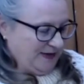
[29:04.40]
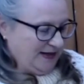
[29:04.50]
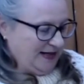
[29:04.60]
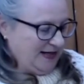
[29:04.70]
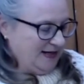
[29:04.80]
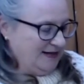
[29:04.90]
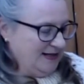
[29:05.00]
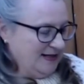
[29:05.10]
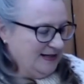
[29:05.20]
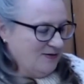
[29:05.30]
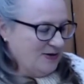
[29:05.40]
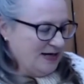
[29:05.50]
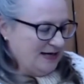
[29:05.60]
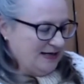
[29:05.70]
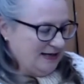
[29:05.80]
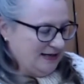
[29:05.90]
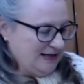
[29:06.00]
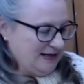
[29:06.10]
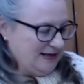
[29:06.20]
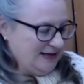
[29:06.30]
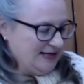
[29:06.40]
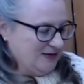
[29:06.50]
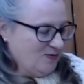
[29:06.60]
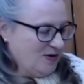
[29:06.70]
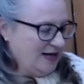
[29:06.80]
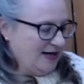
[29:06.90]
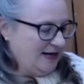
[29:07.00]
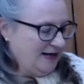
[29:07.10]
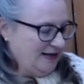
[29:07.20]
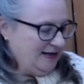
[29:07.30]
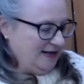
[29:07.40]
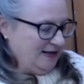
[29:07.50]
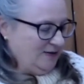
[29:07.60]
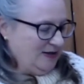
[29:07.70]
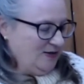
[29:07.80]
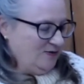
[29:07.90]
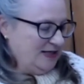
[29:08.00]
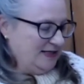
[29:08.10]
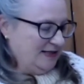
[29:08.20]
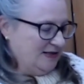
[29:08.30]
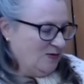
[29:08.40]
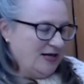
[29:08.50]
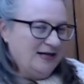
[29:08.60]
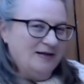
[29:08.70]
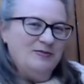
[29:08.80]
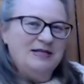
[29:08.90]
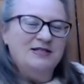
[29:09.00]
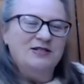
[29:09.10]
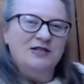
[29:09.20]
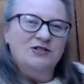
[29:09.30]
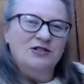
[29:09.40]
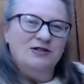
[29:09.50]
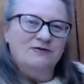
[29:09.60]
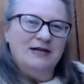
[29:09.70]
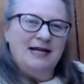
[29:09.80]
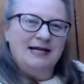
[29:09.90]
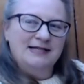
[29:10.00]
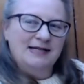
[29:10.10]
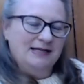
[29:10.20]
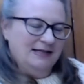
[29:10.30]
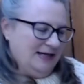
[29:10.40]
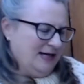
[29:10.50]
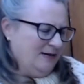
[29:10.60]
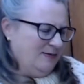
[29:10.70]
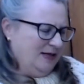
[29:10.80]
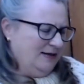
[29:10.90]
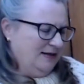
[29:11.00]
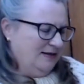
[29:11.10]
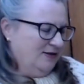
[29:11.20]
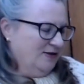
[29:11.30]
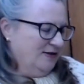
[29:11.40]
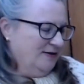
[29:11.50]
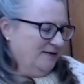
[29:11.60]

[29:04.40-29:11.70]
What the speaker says: And I think in that way, that's why one of the reasons why it can be such a relaxing and calming thing to do,